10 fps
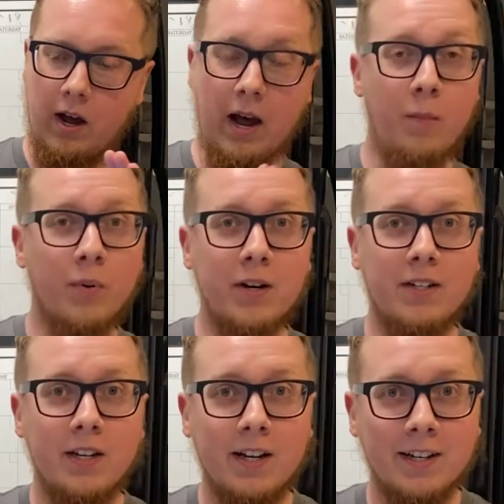I'm pretty
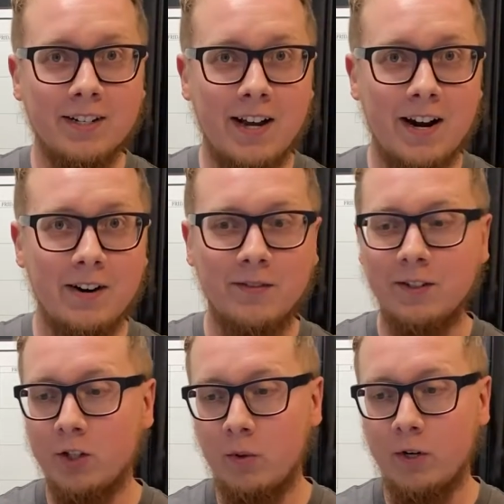stinking excited.
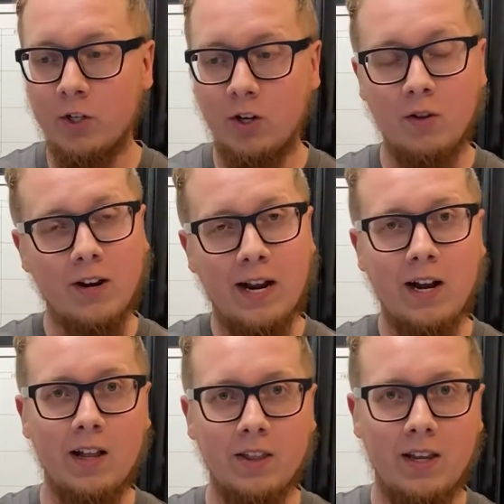So much so that I
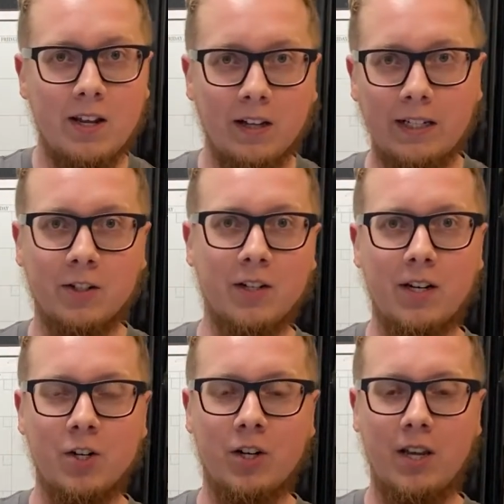got the collector's
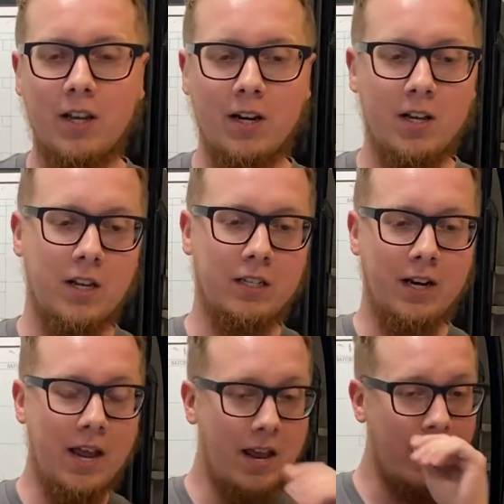edition in
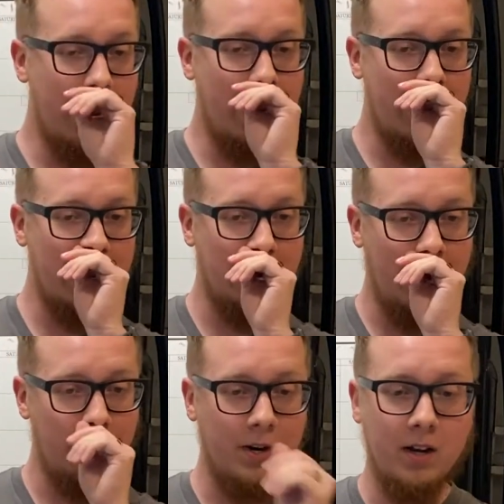today, and
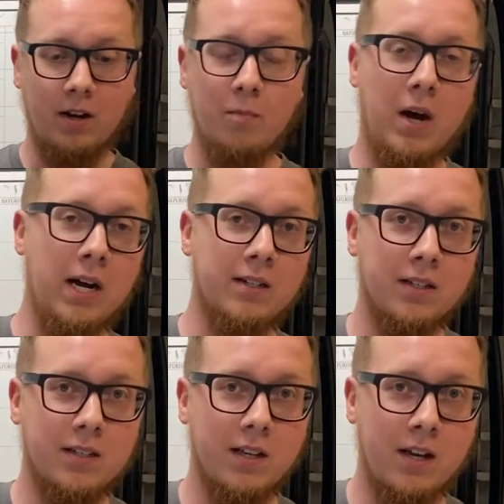I'm gonna unbox
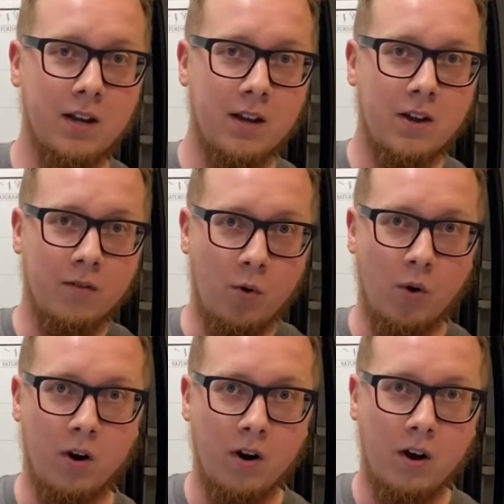this thing
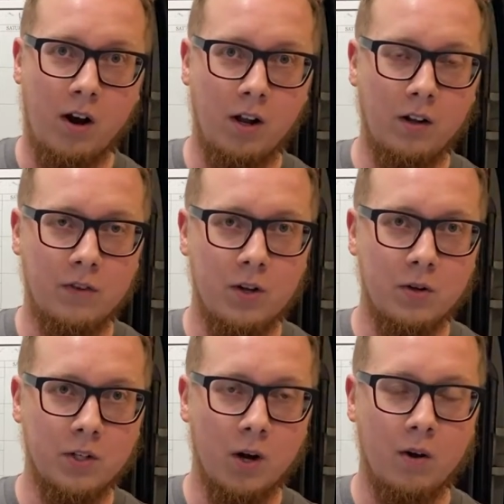for all of you.
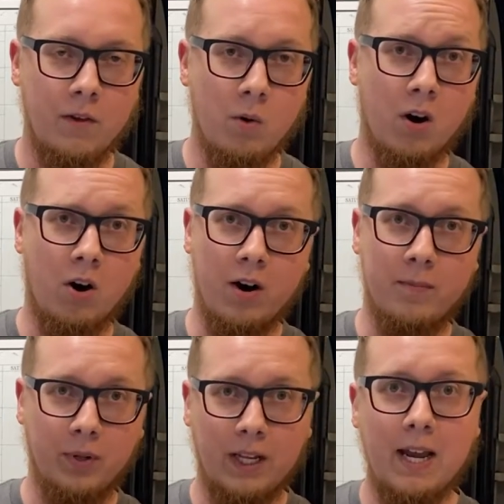So if you are already
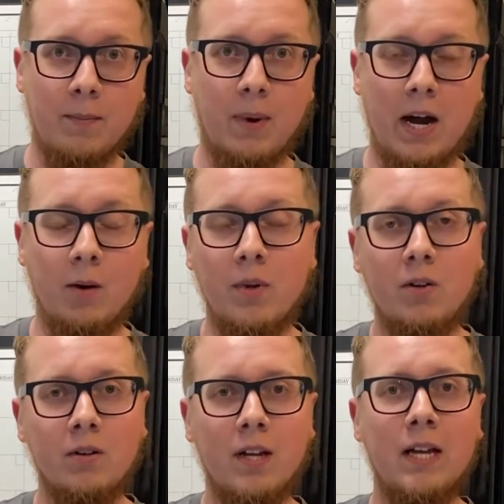playing
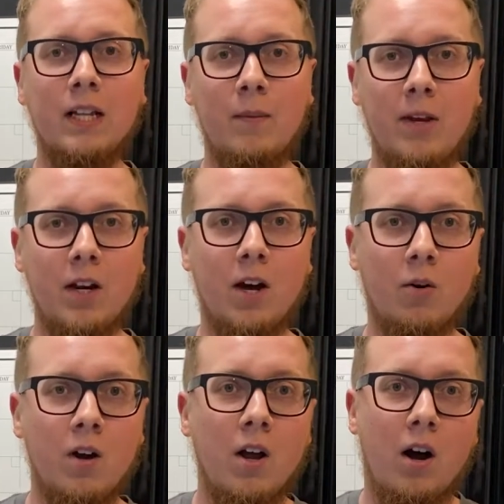Biomutant, let me
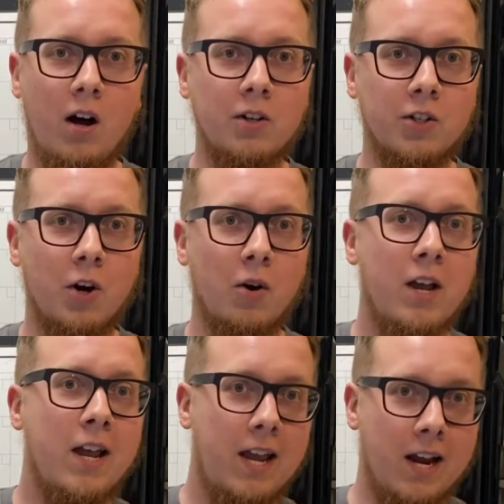know. Also,
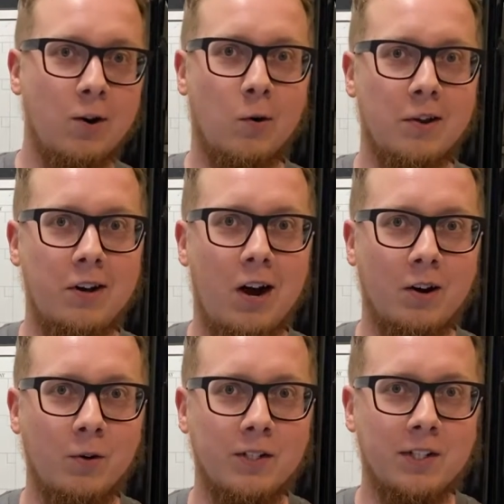ignore the dog
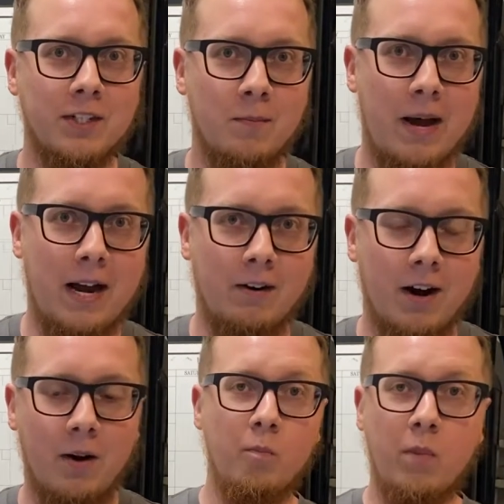noises in the background.